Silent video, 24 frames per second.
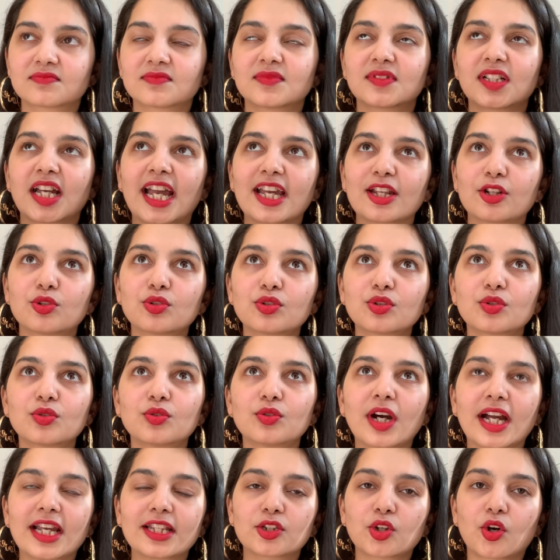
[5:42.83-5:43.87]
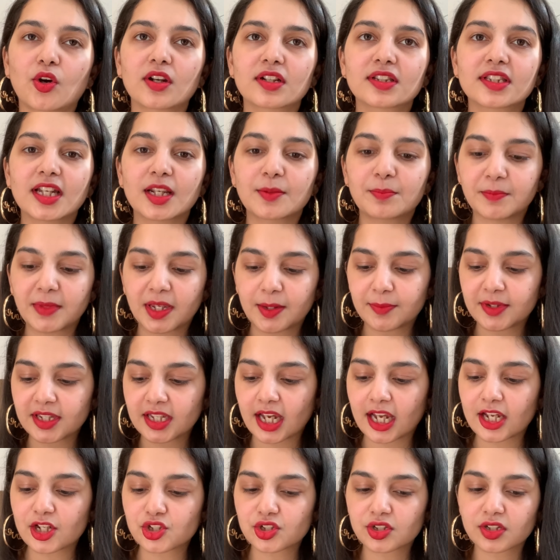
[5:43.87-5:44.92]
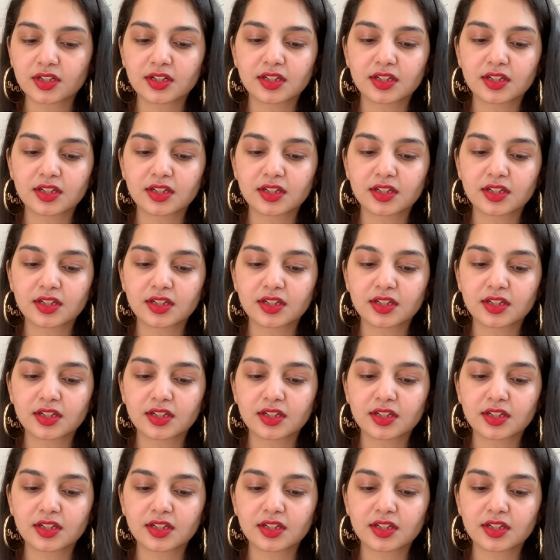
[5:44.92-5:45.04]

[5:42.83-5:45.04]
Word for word: I don't know, I thought that maybe I should,